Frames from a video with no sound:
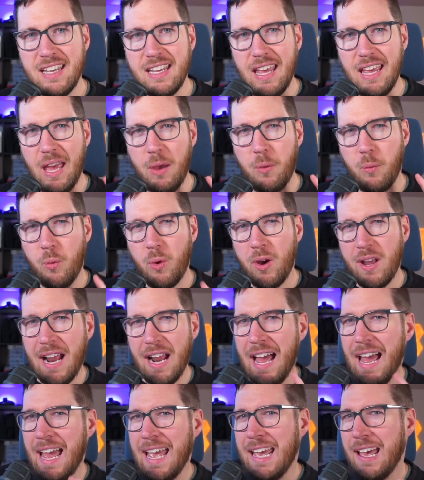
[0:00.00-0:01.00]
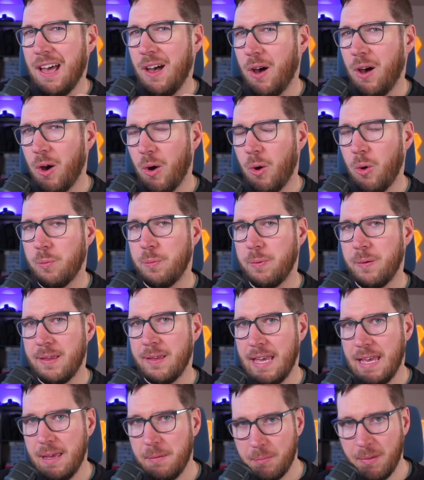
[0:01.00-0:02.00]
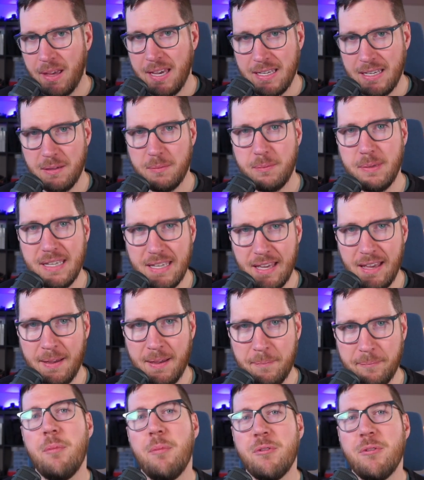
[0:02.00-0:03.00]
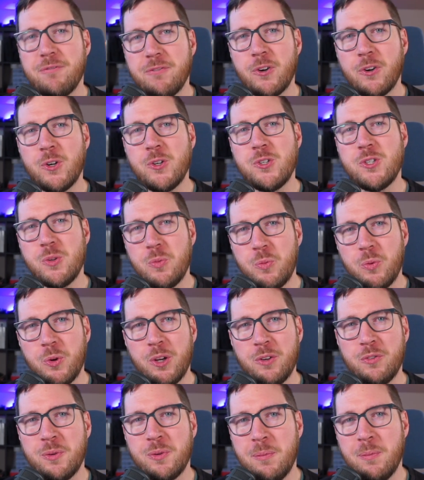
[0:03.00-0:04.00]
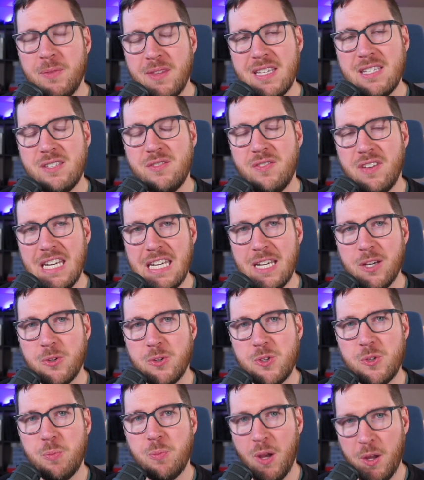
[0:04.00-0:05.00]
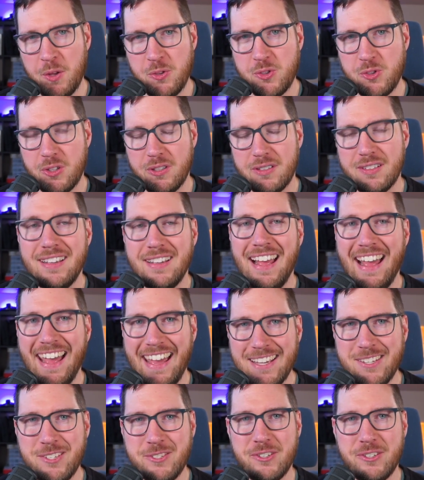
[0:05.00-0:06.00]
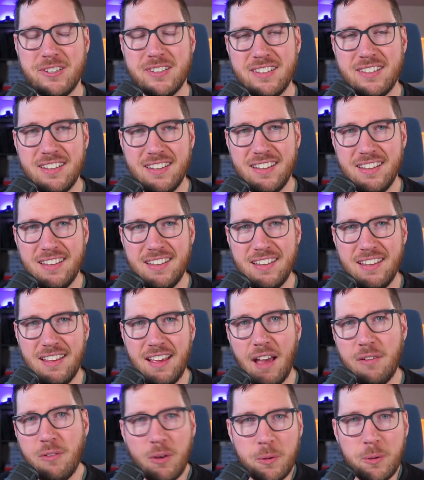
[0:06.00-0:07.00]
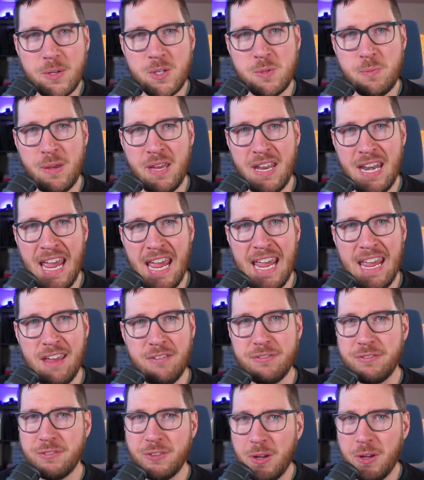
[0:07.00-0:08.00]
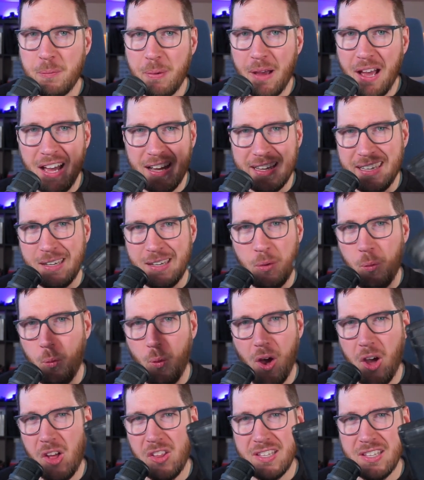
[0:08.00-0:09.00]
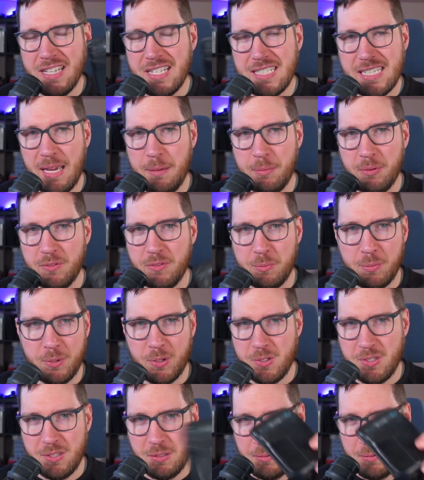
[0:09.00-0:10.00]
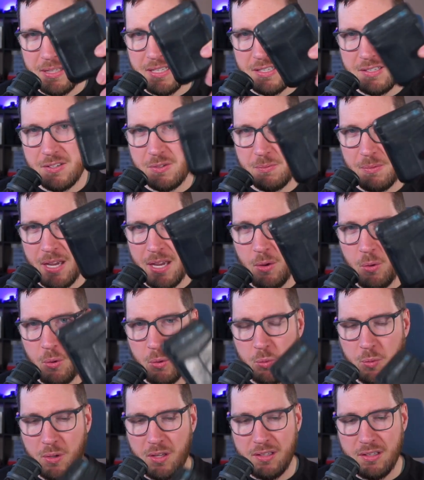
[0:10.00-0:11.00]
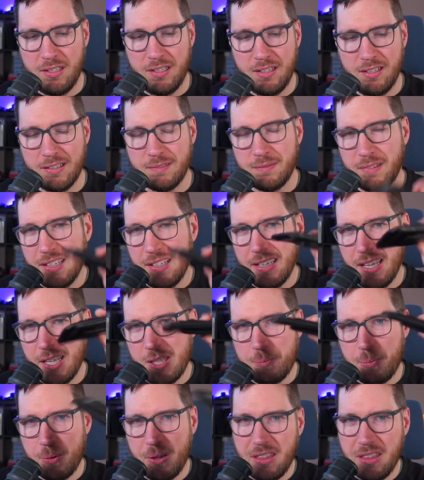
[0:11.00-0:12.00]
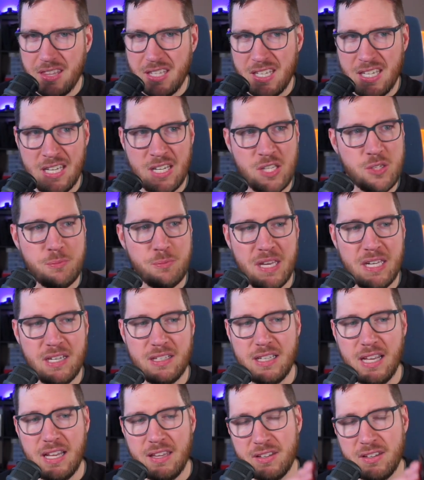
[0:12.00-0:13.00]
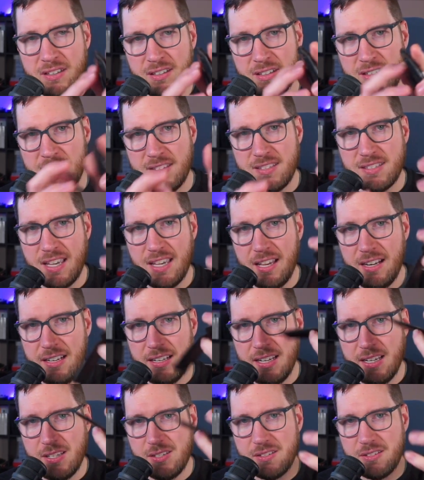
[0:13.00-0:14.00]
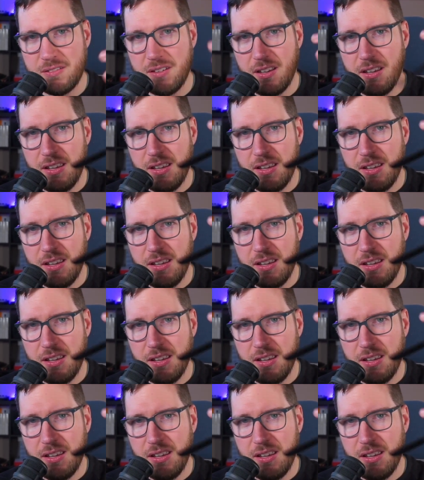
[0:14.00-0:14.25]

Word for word: and what I hope it might become. But first, a word from this video's sponsor, Ekster. I've always been a front pocket wallet type of a person. I mean, this is my old wallet here. It's pretty thin, it's made of leather, it's got a nice